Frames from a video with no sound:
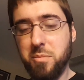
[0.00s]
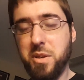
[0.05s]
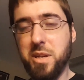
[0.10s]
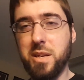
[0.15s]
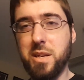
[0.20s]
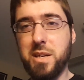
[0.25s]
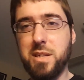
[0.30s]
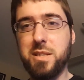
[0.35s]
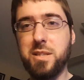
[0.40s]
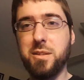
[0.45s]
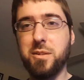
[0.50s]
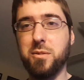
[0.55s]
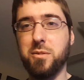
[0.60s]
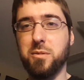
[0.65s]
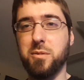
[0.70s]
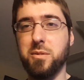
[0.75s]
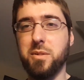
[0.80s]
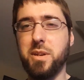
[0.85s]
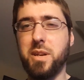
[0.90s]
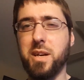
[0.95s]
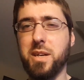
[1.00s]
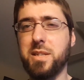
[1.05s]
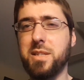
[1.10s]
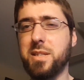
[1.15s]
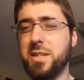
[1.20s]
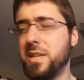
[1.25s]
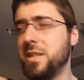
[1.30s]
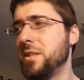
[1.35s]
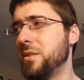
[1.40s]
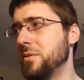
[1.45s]
be a nice little
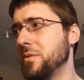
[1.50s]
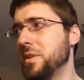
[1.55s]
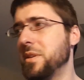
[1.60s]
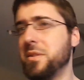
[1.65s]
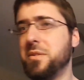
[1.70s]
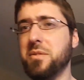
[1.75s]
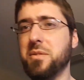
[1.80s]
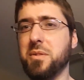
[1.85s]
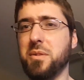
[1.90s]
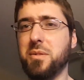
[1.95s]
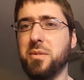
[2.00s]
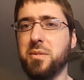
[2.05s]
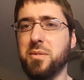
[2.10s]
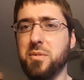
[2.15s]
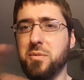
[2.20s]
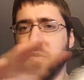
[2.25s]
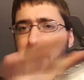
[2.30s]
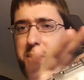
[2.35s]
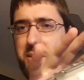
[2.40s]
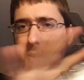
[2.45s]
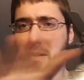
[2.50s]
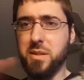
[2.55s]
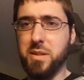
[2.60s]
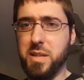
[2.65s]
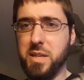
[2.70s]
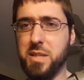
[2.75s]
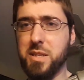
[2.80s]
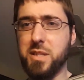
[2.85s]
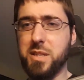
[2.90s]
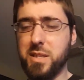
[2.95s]
accessory to include with
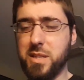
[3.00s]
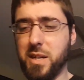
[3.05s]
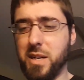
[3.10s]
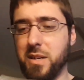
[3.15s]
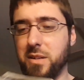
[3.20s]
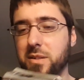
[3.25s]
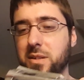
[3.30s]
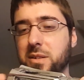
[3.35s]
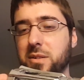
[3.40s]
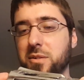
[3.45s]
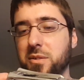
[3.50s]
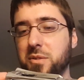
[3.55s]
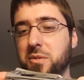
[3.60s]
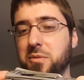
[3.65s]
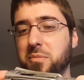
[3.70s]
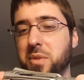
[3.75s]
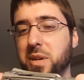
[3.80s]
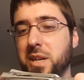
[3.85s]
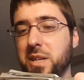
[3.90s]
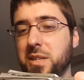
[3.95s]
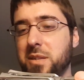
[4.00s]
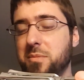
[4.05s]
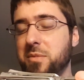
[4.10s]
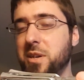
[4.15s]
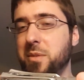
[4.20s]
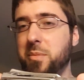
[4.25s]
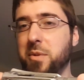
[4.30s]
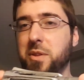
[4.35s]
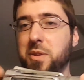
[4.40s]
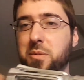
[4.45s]
these style hilts. Would be like some
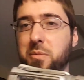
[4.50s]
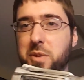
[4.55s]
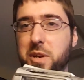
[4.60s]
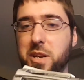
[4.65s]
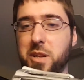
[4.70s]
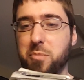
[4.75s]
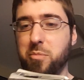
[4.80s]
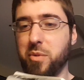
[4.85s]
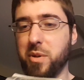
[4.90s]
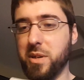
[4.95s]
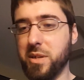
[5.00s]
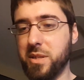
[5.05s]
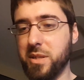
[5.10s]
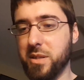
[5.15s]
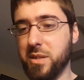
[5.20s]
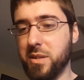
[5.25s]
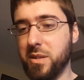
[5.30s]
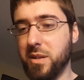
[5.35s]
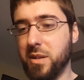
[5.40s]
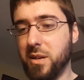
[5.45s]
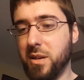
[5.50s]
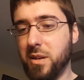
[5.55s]
type of 3D printed.